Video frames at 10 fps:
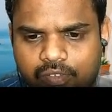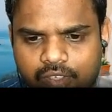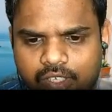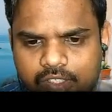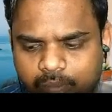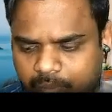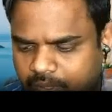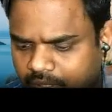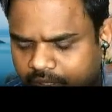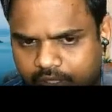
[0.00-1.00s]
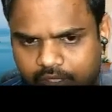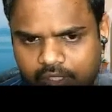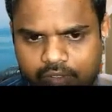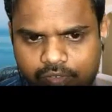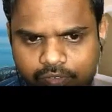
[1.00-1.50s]
for example
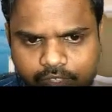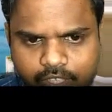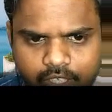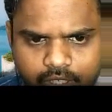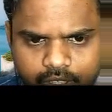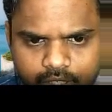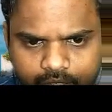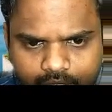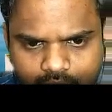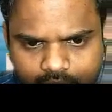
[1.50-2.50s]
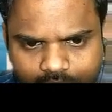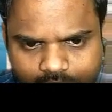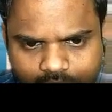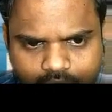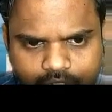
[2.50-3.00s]
if T,
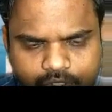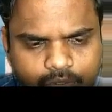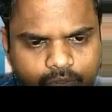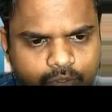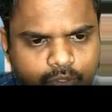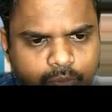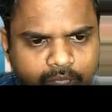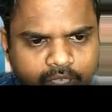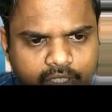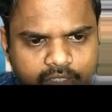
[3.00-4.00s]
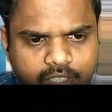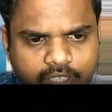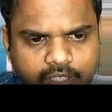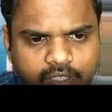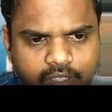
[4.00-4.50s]
we should do numericals like